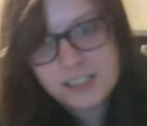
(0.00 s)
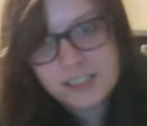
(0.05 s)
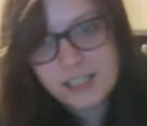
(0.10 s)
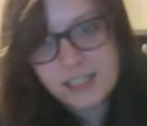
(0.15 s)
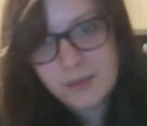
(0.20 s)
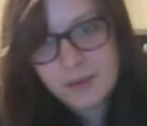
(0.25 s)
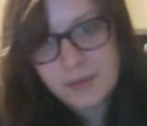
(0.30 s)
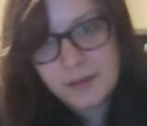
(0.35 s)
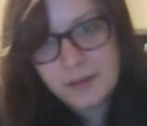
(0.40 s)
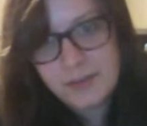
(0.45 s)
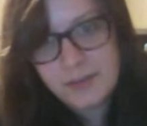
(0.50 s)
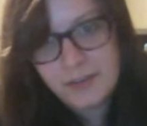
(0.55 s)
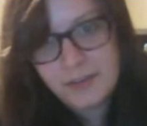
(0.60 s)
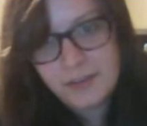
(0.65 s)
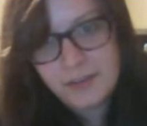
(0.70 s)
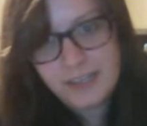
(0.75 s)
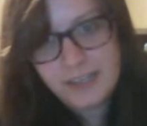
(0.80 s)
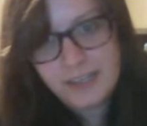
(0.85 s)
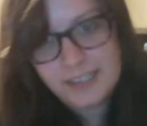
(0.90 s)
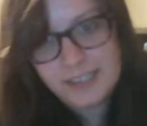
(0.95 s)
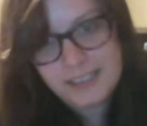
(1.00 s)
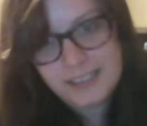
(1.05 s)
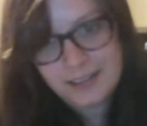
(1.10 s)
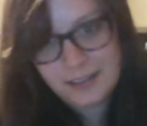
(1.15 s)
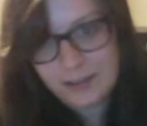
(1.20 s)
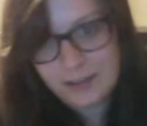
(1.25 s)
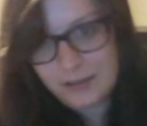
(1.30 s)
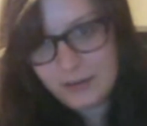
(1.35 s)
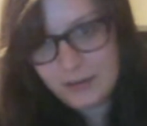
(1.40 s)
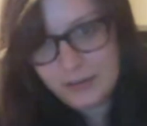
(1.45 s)
one of my favorite extended
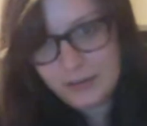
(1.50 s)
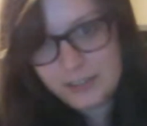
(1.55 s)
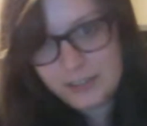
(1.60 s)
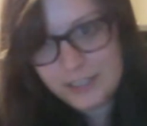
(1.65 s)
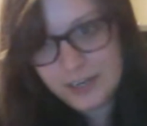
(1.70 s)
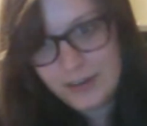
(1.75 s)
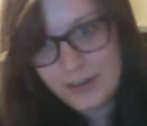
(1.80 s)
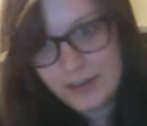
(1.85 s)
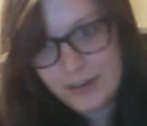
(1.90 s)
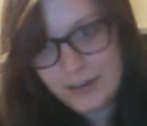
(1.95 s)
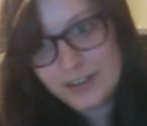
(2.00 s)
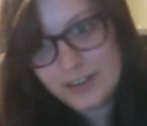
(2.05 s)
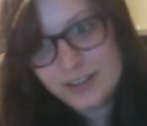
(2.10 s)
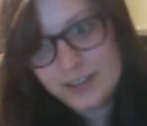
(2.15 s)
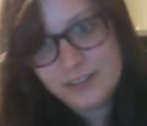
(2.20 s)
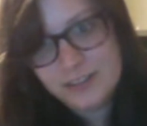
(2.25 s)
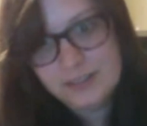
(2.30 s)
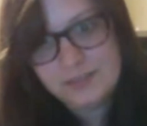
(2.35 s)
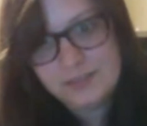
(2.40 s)
universe characters.